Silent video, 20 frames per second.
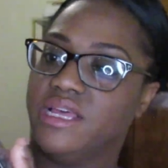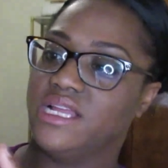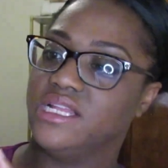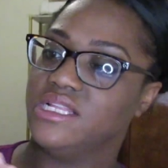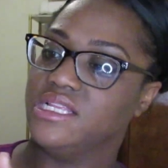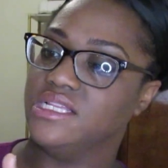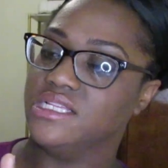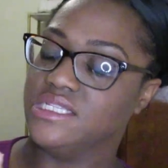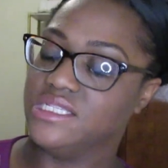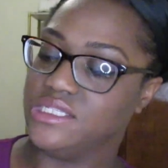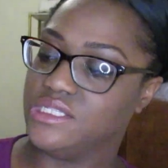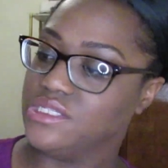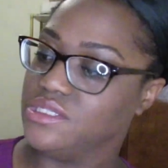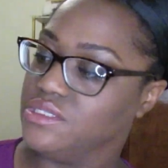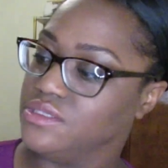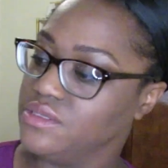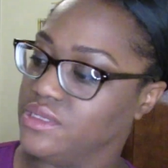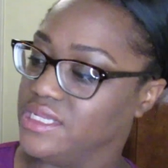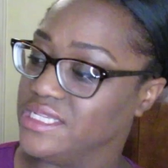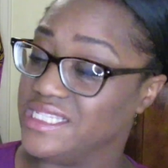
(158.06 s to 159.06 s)
is,
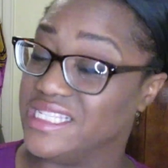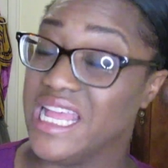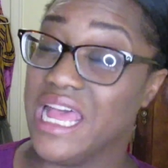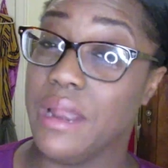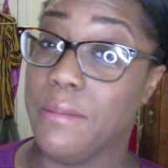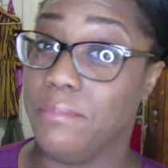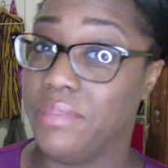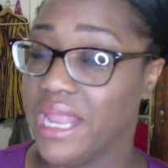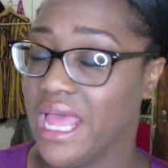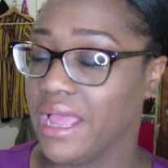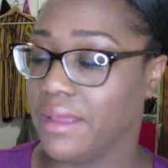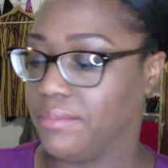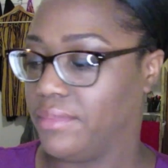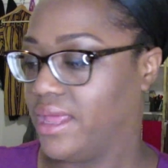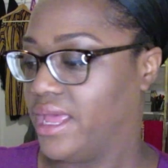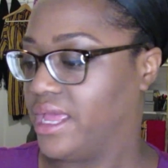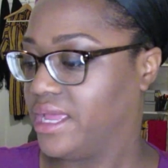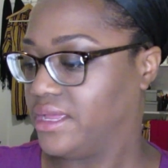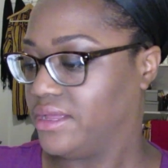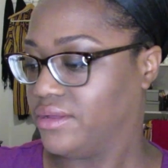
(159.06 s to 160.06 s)
it's not black,
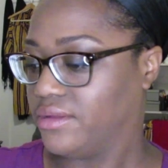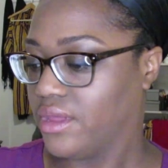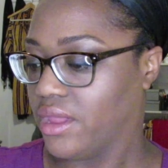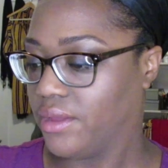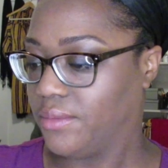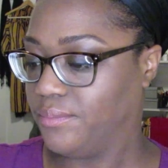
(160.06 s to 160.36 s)
okay?